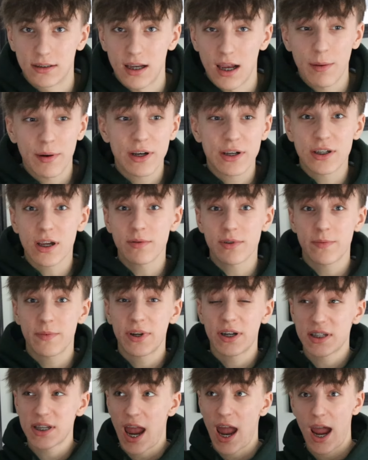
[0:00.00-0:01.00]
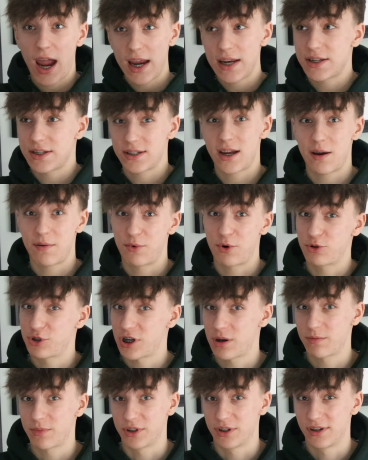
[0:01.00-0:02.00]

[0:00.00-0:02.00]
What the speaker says: How many times am I going to say 8-time world champion?